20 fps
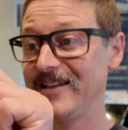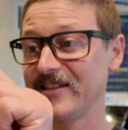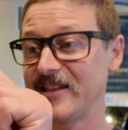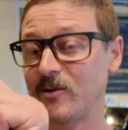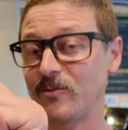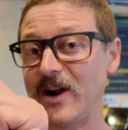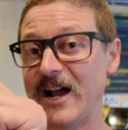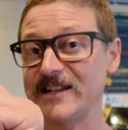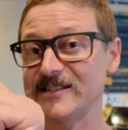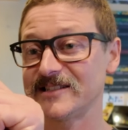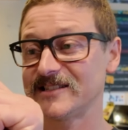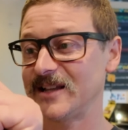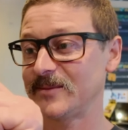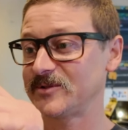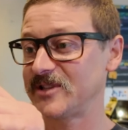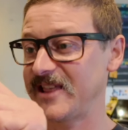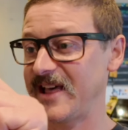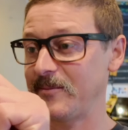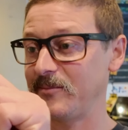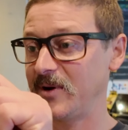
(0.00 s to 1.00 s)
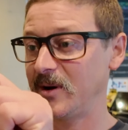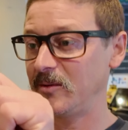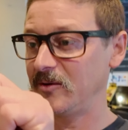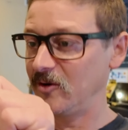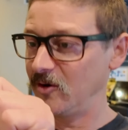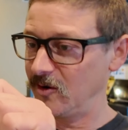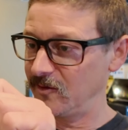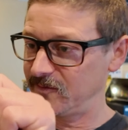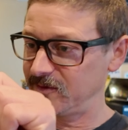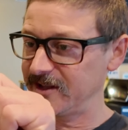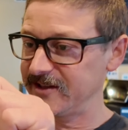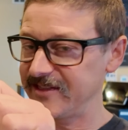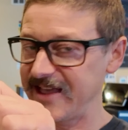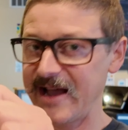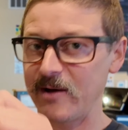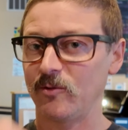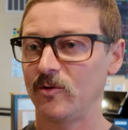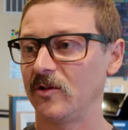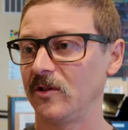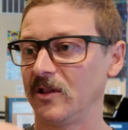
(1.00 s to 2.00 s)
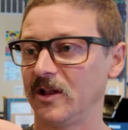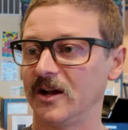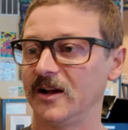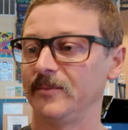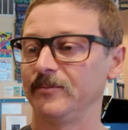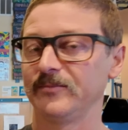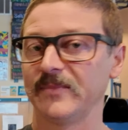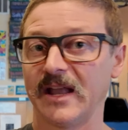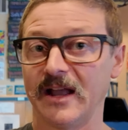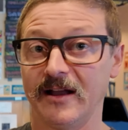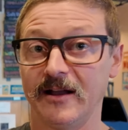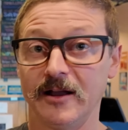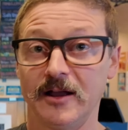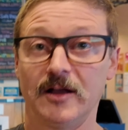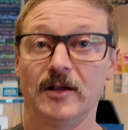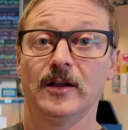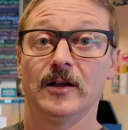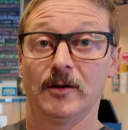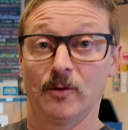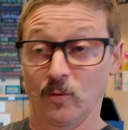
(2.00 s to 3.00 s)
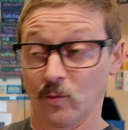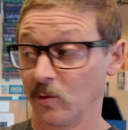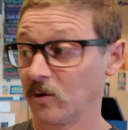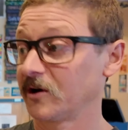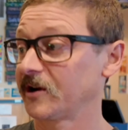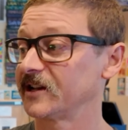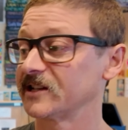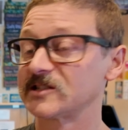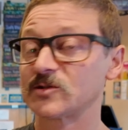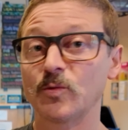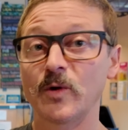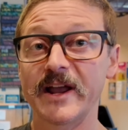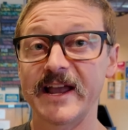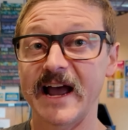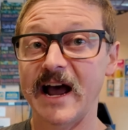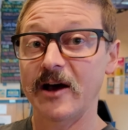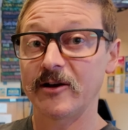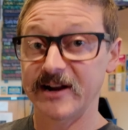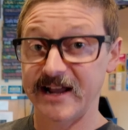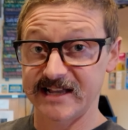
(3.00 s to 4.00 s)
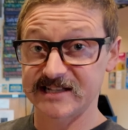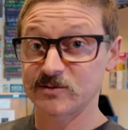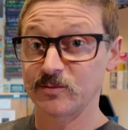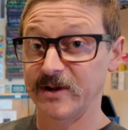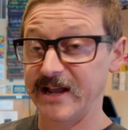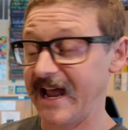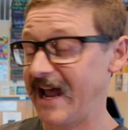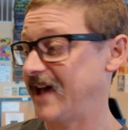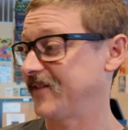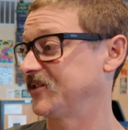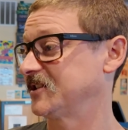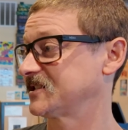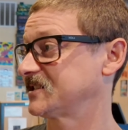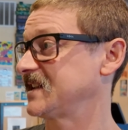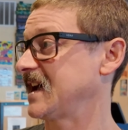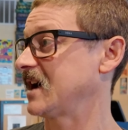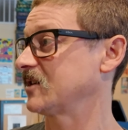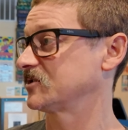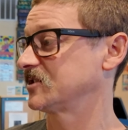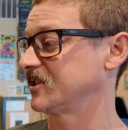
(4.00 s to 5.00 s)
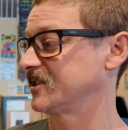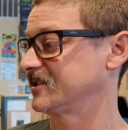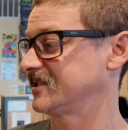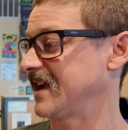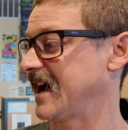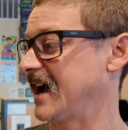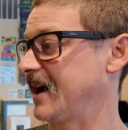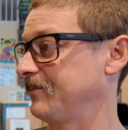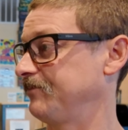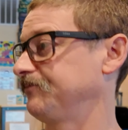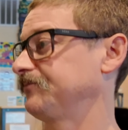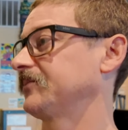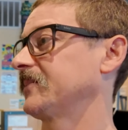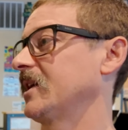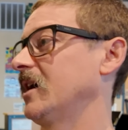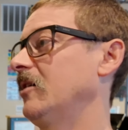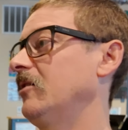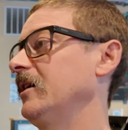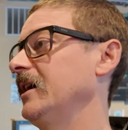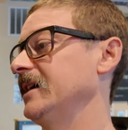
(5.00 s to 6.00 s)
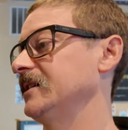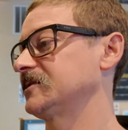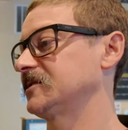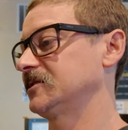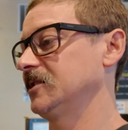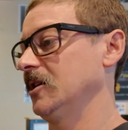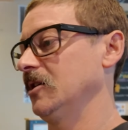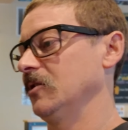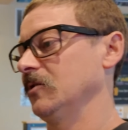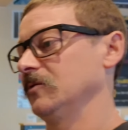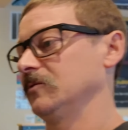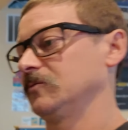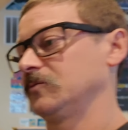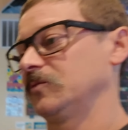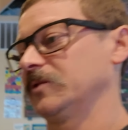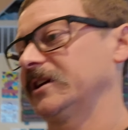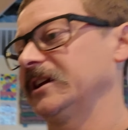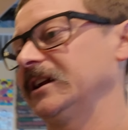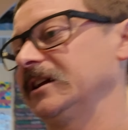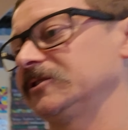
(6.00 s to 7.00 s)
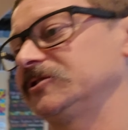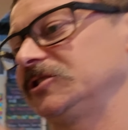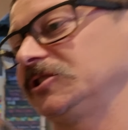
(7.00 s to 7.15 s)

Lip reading: that rises up to that bubble, hopefully that will work its way out as we add the stout to the top. All right, so we're gonna